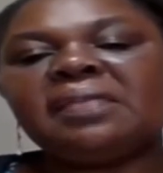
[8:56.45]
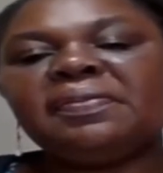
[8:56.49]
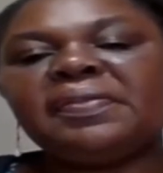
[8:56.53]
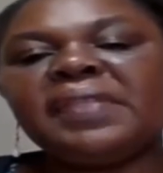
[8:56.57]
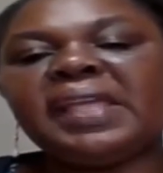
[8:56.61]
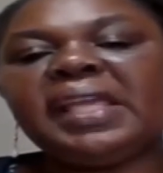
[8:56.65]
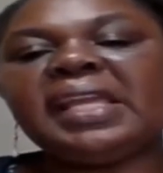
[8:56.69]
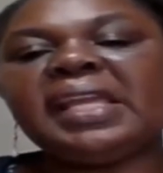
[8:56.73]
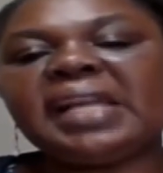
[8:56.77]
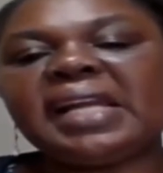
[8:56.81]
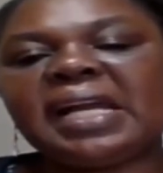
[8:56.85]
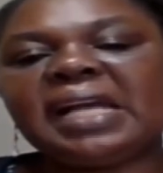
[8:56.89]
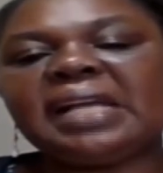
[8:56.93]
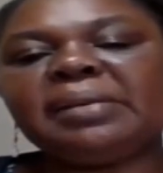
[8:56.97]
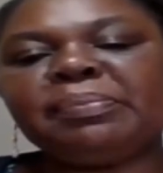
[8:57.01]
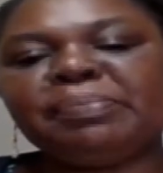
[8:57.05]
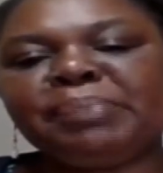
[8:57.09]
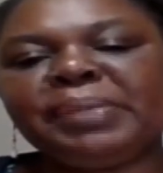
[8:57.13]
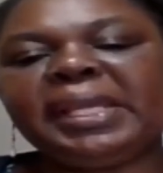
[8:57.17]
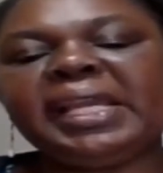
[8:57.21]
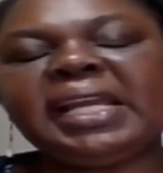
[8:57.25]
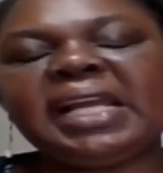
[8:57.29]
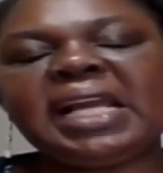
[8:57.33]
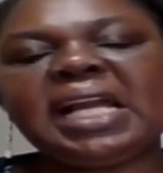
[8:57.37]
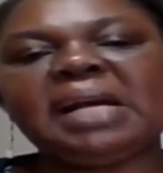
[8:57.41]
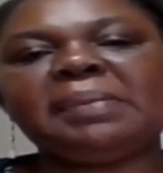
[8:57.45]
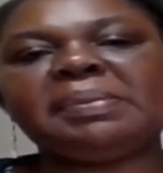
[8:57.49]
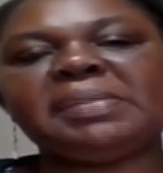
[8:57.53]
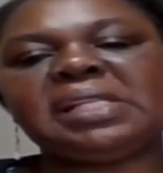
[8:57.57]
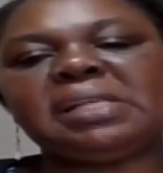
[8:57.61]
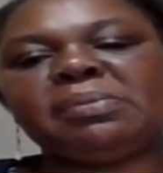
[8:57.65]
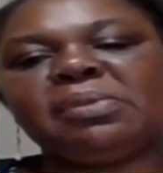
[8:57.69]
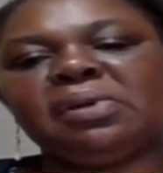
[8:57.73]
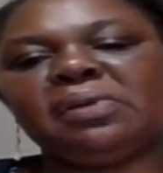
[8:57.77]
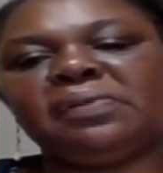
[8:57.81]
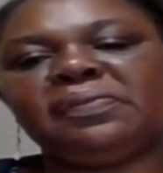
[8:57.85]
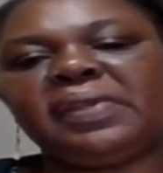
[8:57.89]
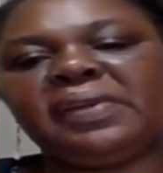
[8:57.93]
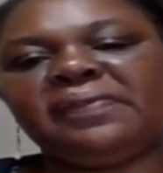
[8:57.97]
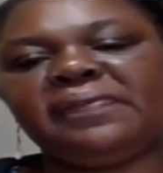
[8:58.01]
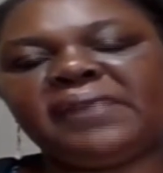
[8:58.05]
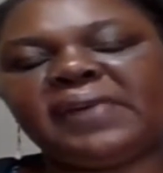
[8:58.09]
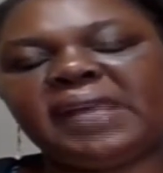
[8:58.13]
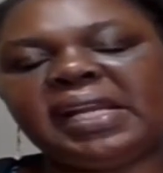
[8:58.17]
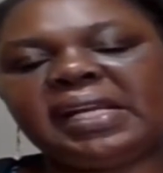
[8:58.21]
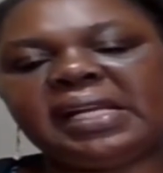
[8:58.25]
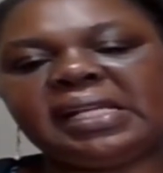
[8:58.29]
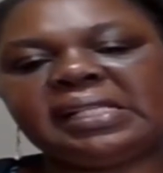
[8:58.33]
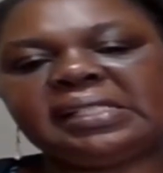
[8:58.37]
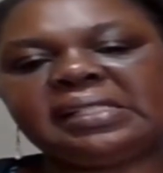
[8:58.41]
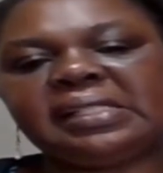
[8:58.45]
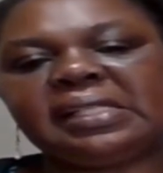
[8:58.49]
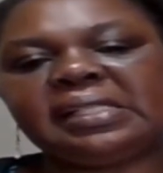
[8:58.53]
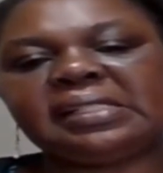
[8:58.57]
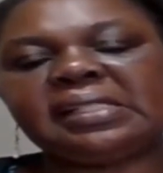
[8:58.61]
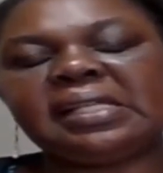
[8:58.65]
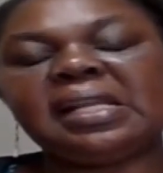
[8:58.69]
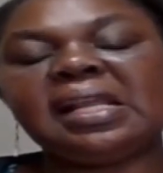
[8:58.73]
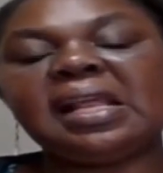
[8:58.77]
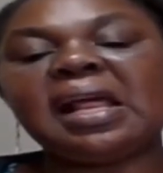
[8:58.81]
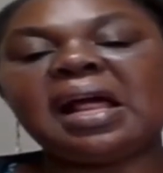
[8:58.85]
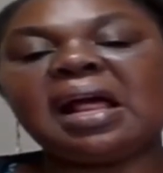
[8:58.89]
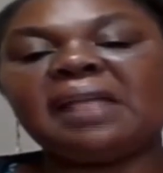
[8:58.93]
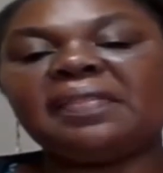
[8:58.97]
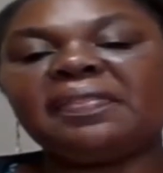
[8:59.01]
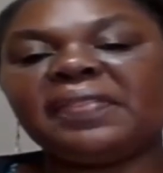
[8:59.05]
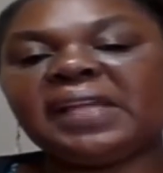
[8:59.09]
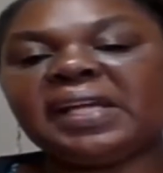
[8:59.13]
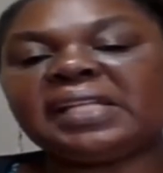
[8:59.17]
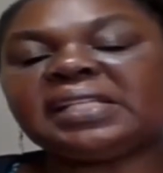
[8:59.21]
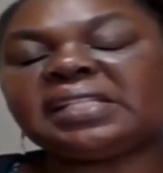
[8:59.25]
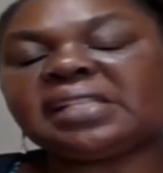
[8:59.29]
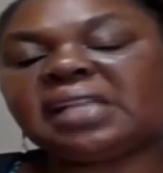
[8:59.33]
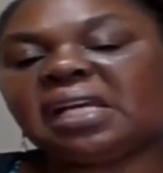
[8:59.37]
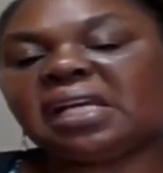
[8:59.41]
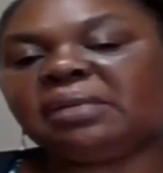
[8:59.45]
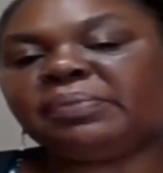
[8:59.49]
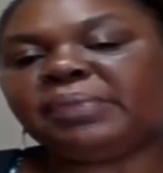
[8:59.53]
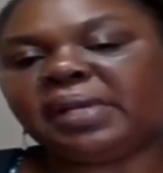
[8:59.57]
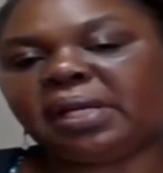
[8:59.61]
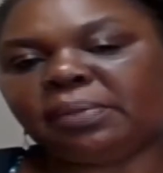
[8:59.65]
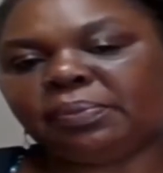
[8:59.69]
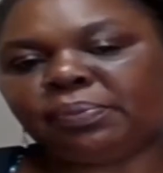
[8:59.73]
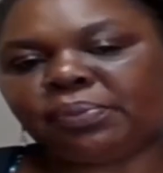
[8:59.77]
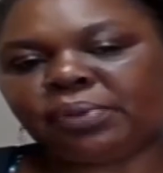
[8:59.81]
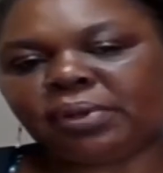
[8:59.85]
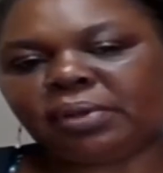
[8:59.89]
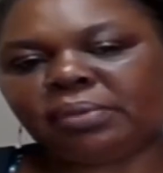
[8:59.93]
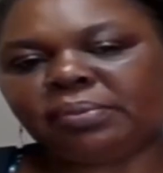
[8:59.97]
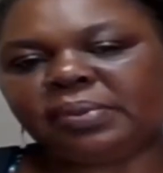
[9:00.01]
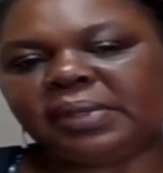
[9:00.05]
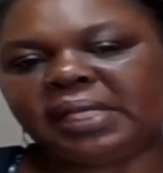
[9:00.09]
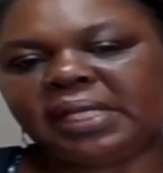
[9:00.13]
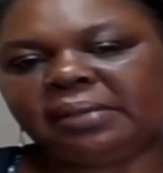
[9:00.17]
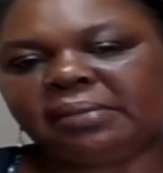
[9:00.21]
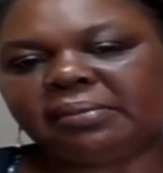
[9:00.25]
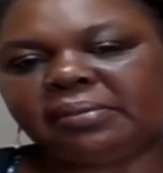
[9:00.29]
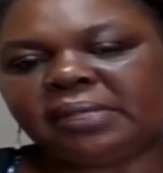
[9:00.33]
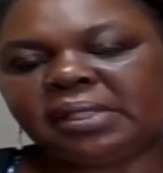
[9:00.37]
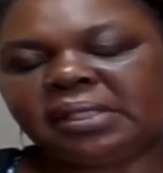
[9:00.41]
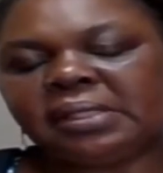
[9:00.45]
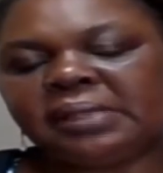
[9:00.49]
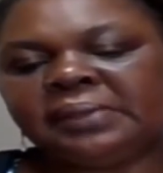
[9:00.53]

they can pick up some of the viruses, and that can be a problem.